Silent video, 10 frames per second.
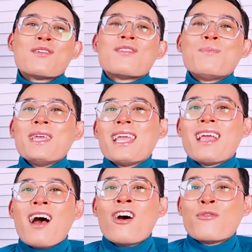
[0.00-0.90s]
so
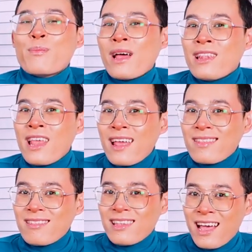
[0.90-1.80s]
speaking of
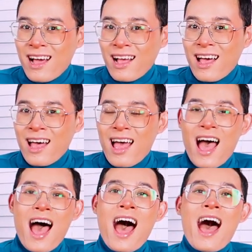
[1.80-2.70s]

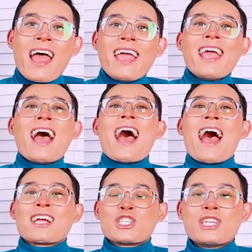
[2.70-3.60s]
Balenciaga, I
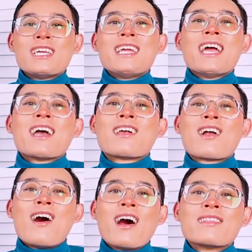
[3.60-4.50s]
actually
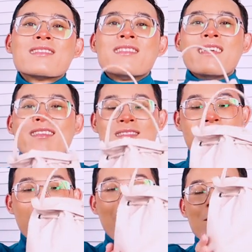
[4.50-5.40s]
got this
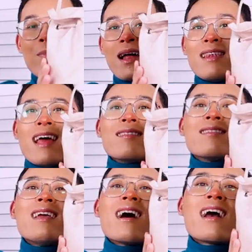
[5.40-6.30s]

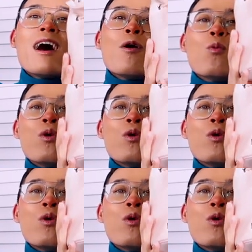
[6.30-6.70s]
Balenciaga